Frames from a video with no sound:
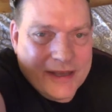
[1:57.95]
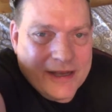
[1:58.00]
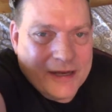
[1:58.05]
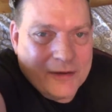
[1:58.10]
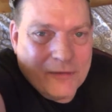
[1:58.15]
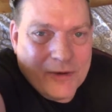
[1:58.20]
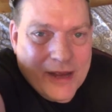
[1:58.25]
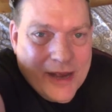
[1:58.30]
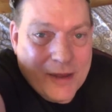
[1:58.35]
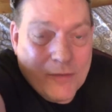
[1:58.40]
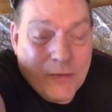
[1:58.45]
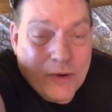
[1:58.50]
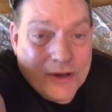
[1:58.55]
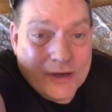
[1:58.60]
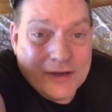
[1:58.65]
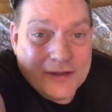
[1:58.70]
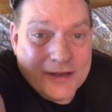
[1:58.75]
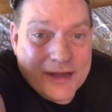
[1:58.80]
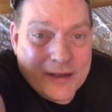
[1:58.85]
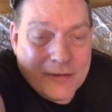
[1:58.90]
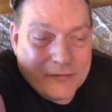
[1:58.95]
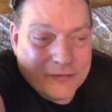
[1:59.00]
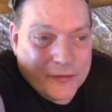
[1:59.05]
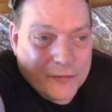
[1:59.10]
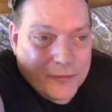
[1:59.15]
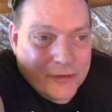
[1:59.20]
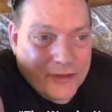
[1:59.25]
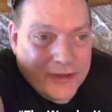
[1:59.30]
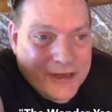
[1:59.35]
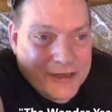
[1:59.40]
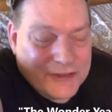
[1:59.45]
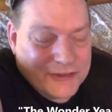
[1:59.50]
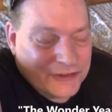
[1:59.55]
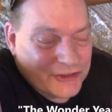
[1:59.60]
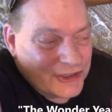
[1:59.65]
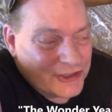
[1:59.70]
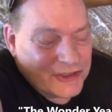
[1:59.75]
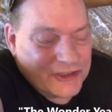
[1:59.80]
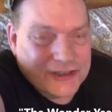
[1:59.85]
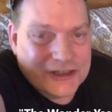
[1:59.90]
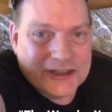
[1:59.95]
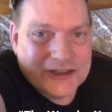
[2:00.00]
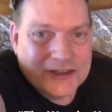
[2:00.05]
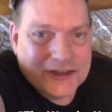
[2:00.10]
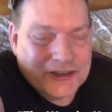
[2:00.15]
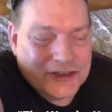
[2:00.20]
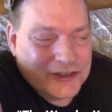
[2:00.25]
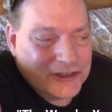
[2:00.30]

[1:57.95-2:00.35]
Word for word: Anyway, I'm one of them from the late '60s,